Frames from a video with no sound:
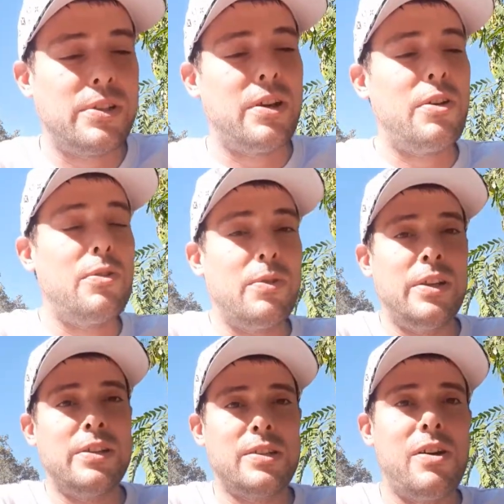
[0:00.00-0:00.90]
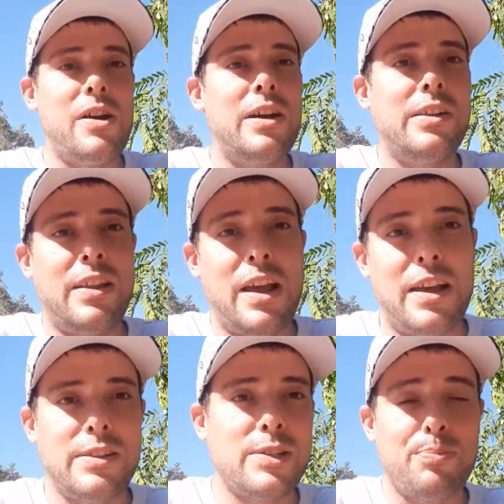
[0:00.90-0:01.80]
So you saw
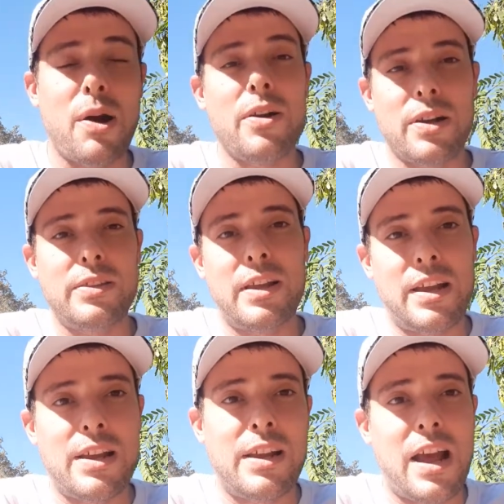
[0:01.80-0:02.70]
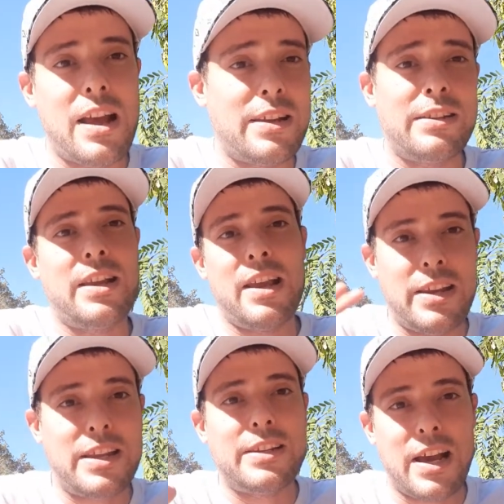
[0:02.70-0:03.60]
that spark that got
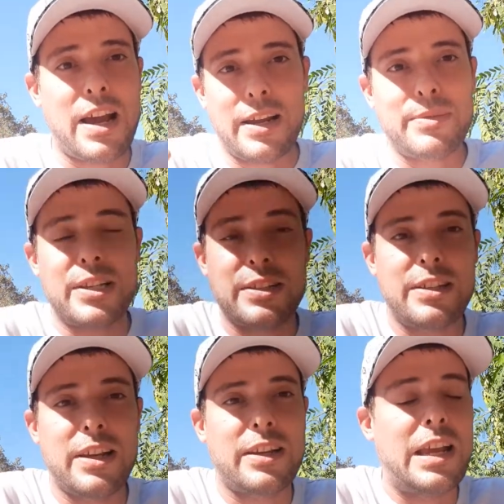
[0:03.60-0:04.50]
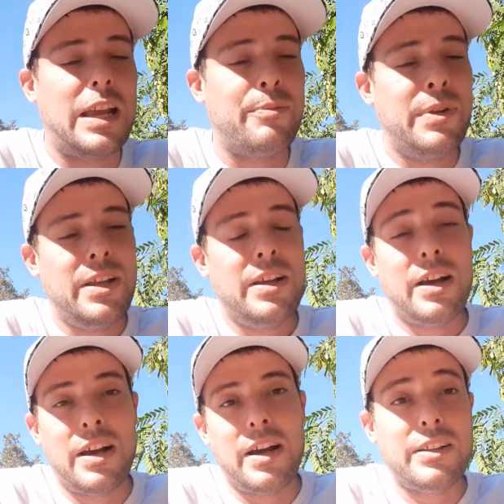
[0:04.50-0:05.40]
Danny Dimes his nickname
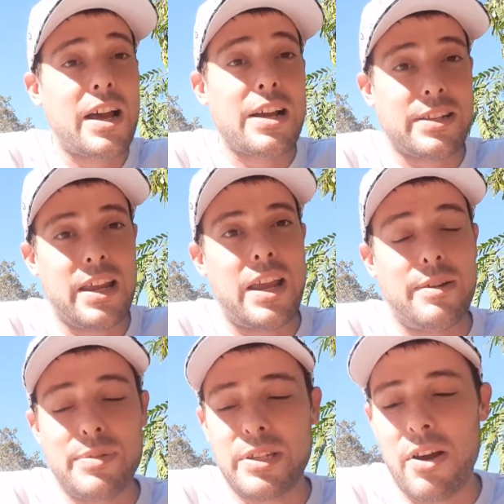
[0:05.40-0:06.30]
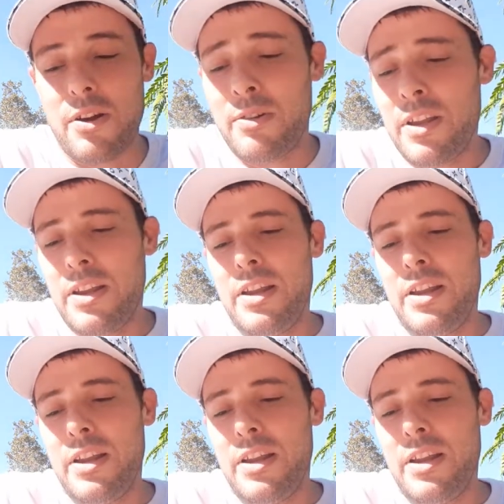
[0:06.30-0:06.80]
uh, last game. So,